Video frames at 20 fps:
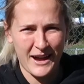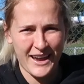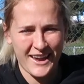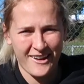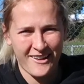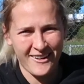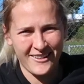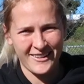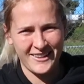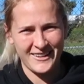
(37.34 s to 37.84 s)
my
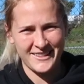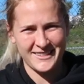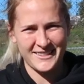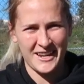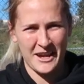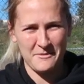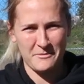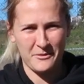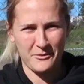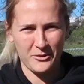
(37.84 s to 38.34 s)
hardest
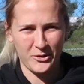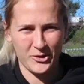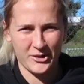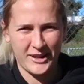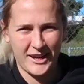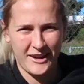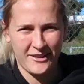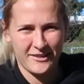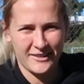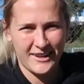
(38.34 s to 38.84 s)
type of
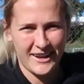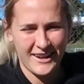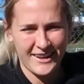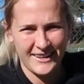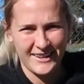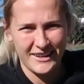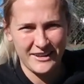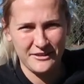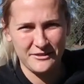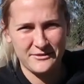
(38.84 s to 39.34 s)
workout,
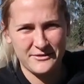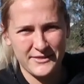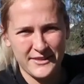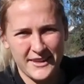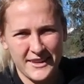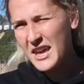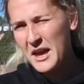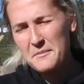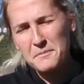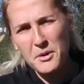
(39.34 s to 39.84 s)
kind of.
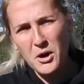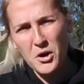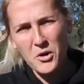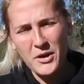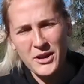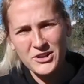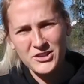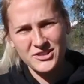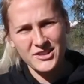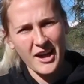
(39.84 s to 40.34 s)

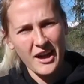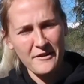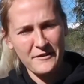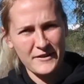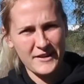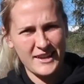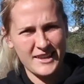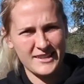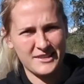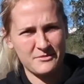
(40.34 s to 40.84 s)
Tempo-ish
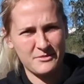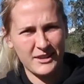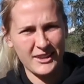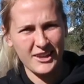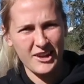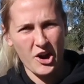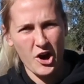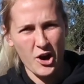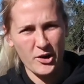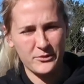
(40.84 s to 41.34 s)
stuff is
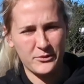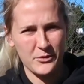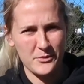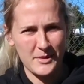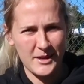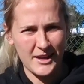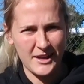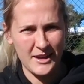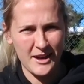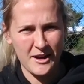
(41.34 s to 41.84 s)
really hard for
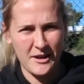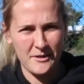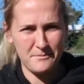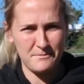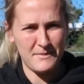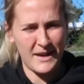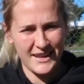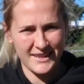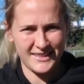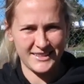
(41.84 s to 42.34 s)
me,
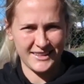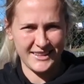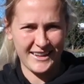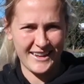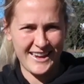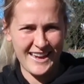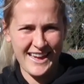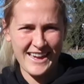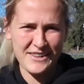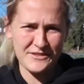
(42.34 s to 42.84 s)

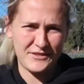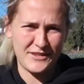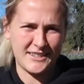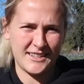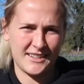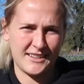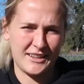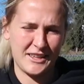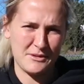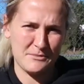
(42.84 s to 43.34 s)
mentally and
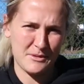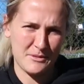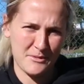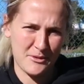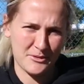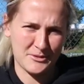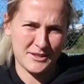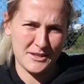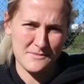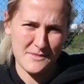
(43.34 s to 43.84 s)
physically, but
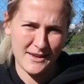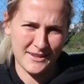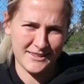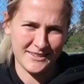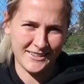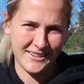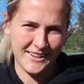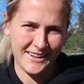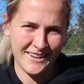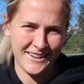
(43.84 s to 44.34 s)
mostly
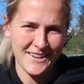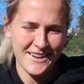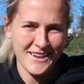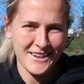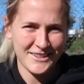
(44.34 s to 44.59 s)
mentally.